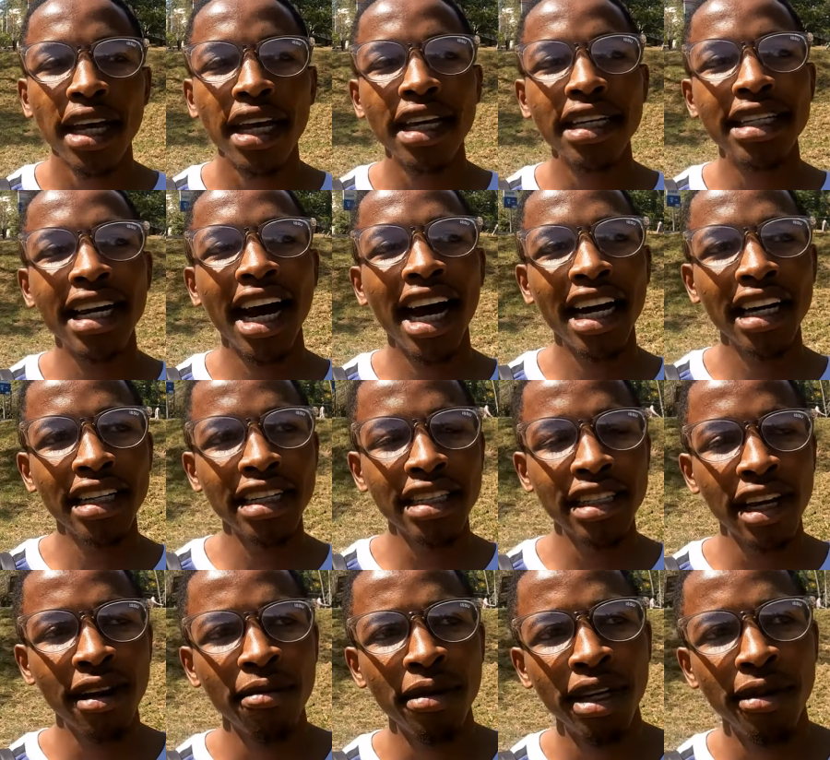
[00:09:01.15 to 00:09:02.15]
It
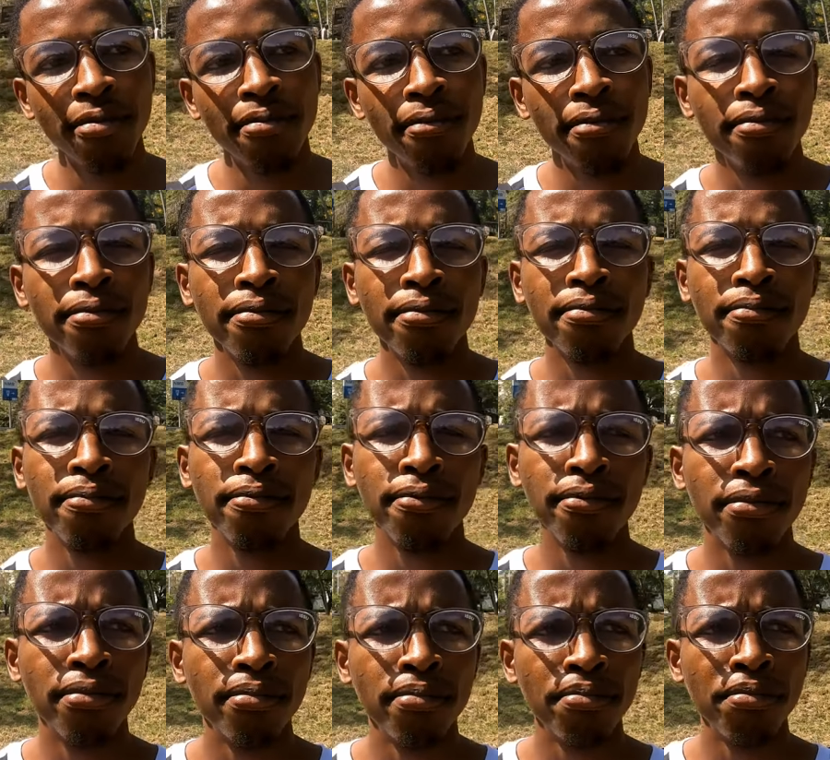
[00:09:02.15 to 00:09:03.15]
has, I mean,
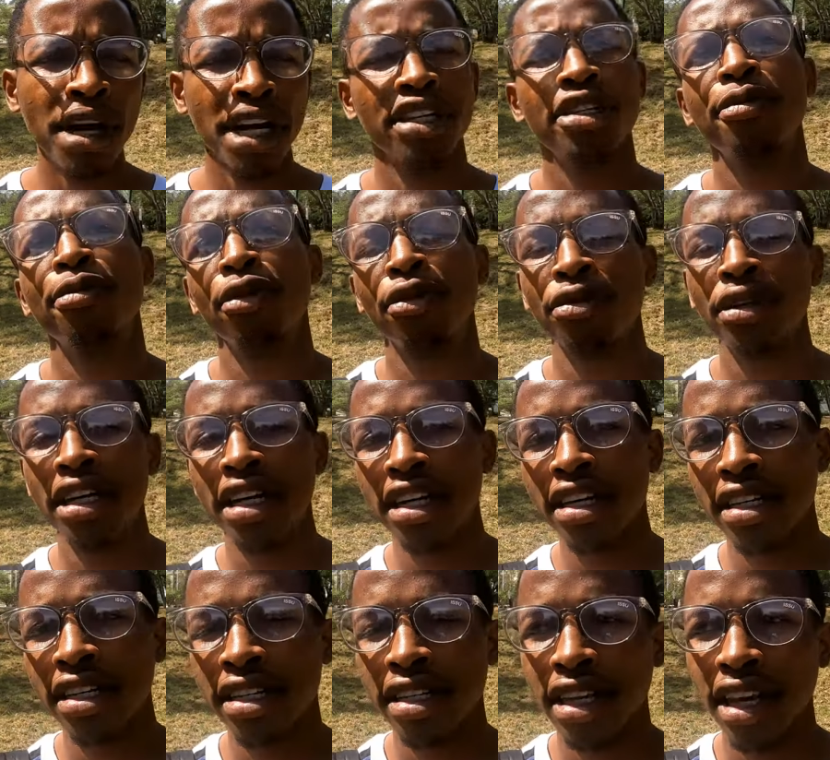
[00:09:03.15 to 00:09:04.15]
best
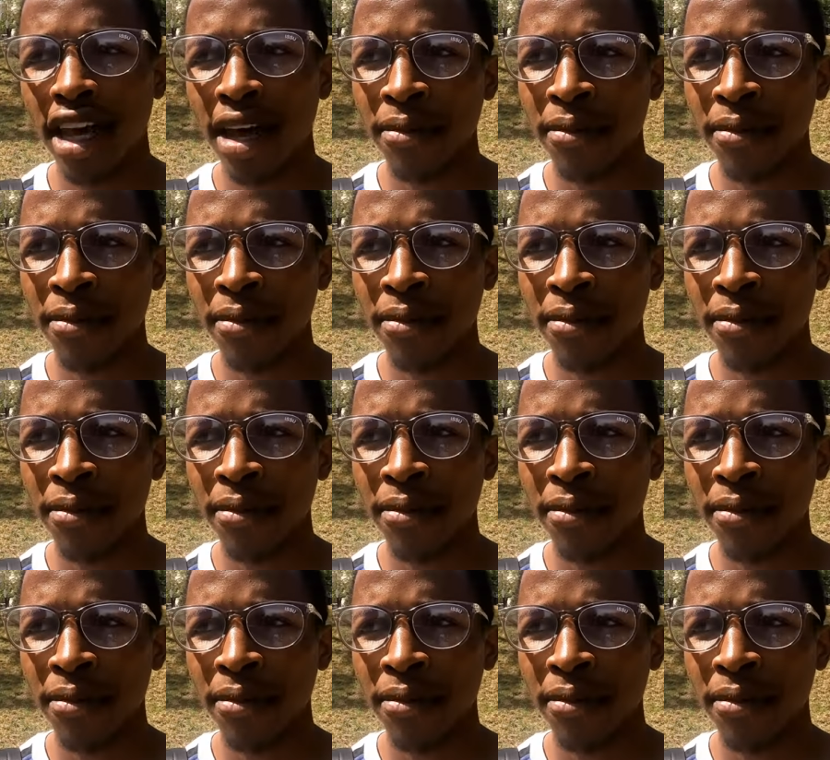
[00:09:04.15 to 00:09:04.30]
buildings.